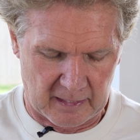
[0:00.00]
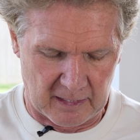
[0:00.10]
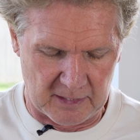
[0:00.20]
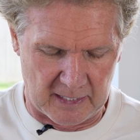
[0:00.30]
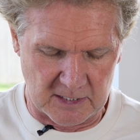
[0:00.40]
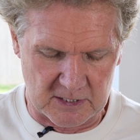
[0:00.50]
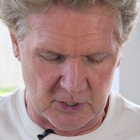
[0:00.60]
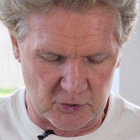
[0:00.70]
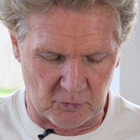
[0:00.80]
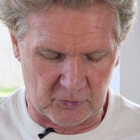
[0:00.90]
And then he
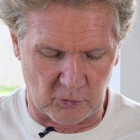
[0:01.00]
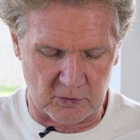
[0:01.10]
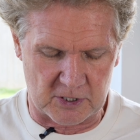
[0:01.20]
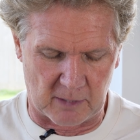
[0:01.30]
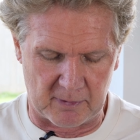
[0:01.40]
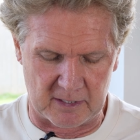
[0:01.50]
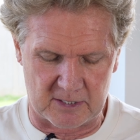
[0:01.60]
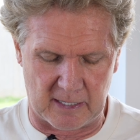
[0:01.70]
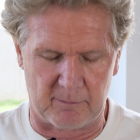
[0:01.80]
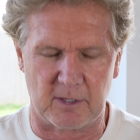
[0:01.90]
says, your thoughts shall be
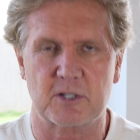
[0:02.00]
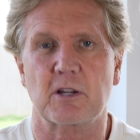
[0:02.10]
established.